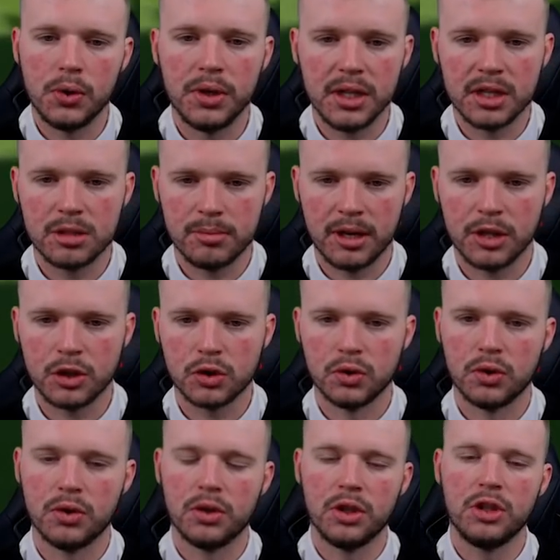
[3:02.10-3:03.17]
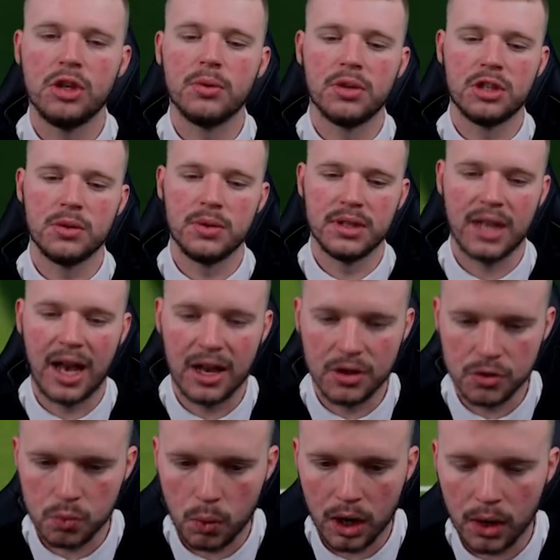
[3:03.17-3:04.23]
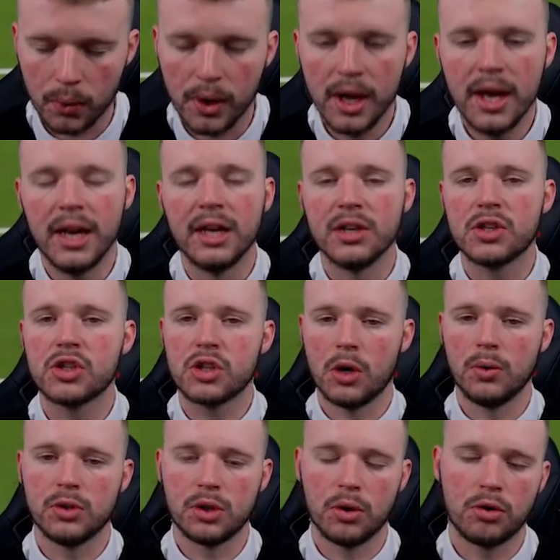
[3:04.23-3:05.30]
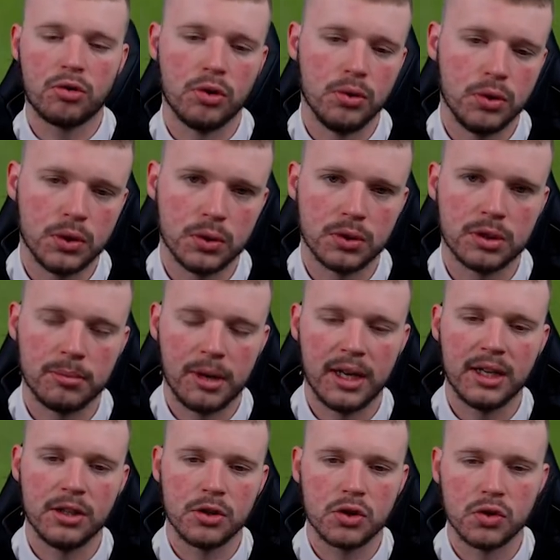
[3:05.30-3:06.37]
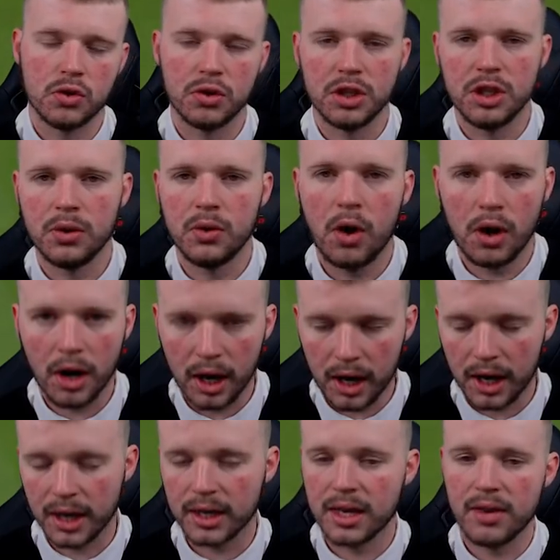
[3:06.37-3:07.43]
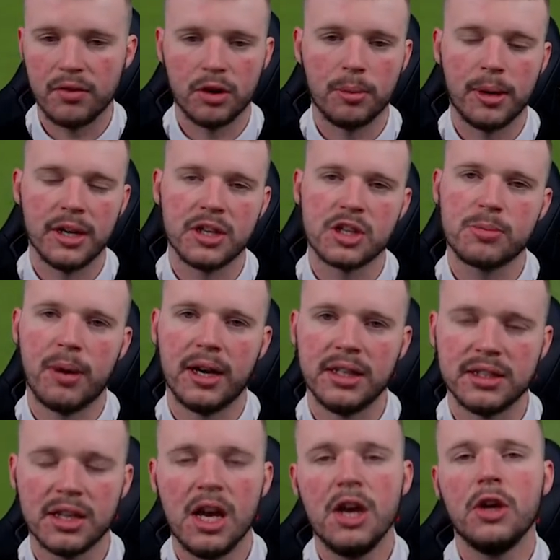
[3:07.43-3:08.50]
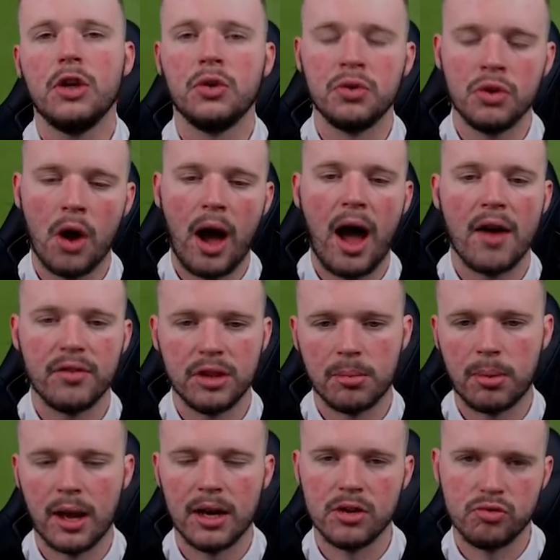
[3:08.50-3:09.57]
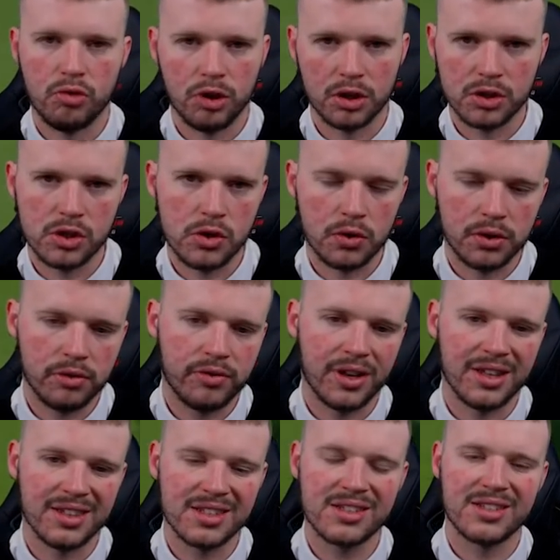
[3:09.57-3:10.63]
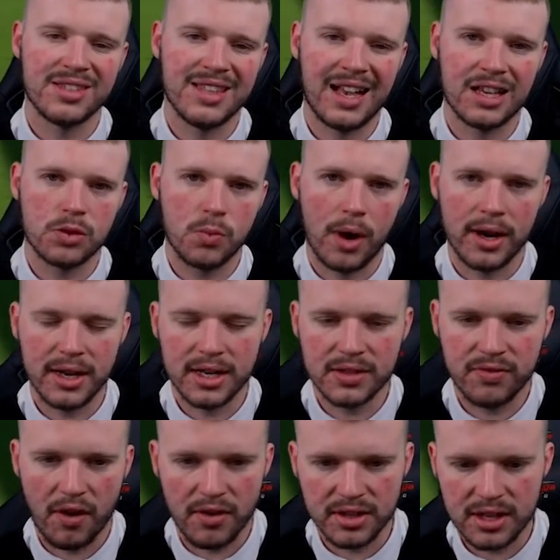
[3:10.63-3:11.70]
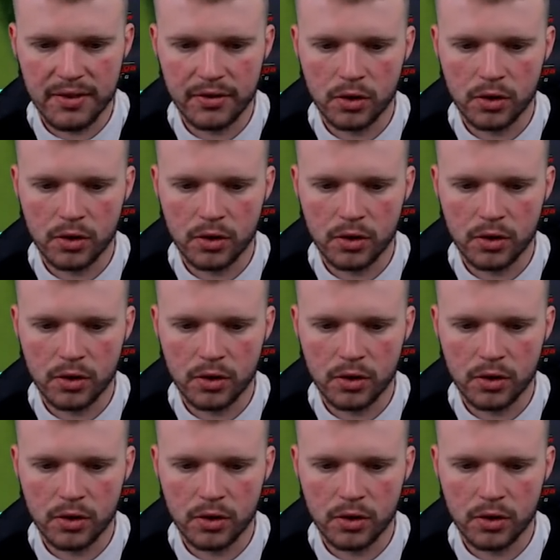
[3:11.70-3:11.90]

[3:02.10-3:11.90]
You need to make sure that you are doing that as well. It's so crucial to making sure that you're not giving up any space. You're not having the players run onto your defence, because that's when it's very